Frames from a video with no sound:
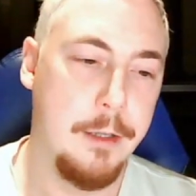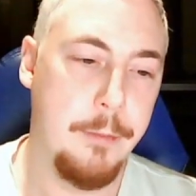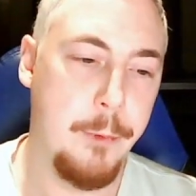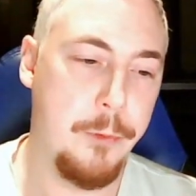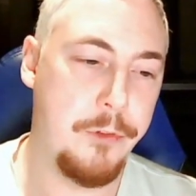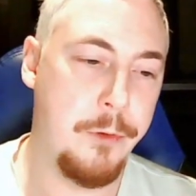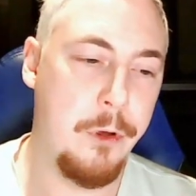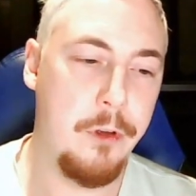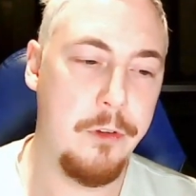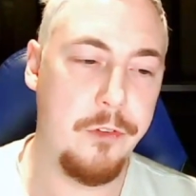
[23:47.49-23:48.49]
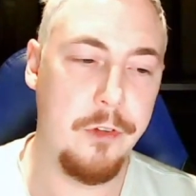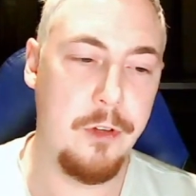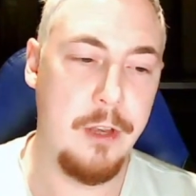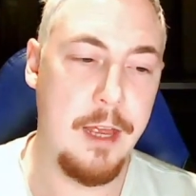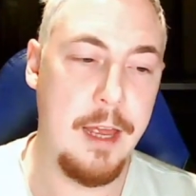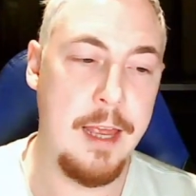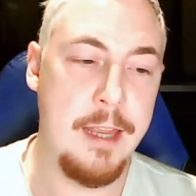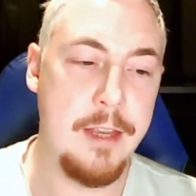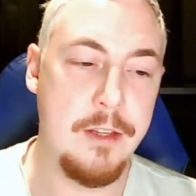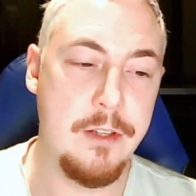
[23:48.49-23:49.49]
We also got
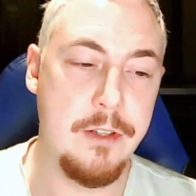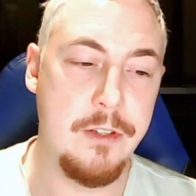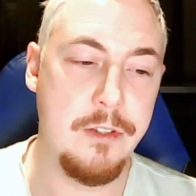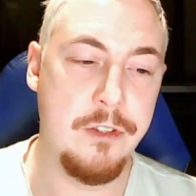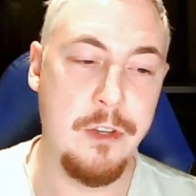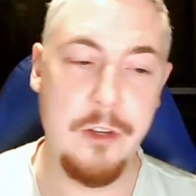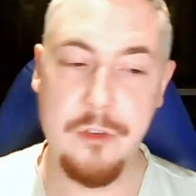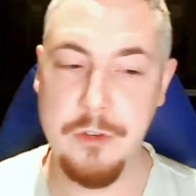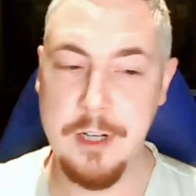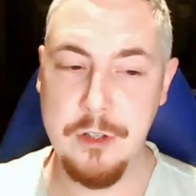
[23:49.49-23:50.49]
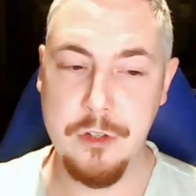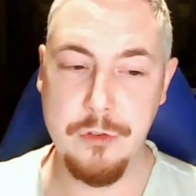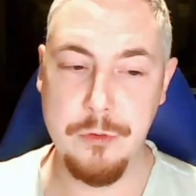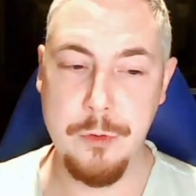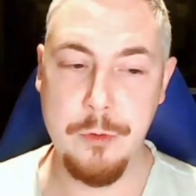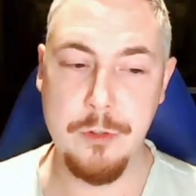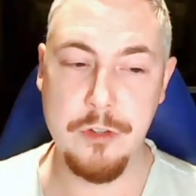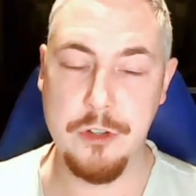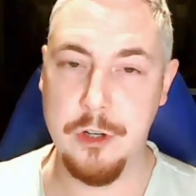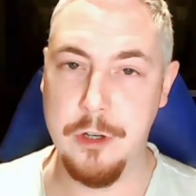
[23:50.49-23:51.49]
a Citrine Druze
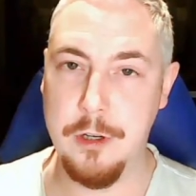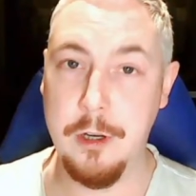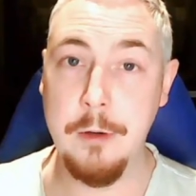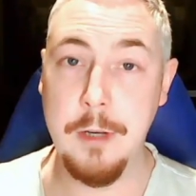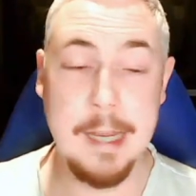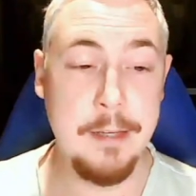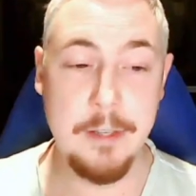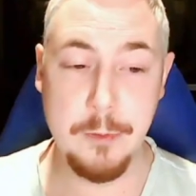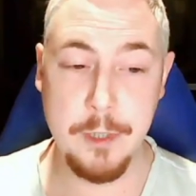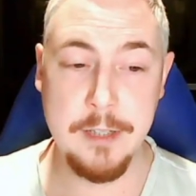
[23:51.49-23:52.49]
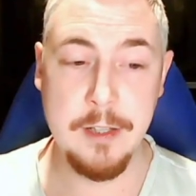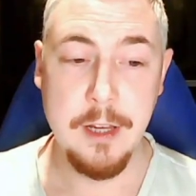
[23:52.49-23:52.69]
chunk. Okay, that's what it is.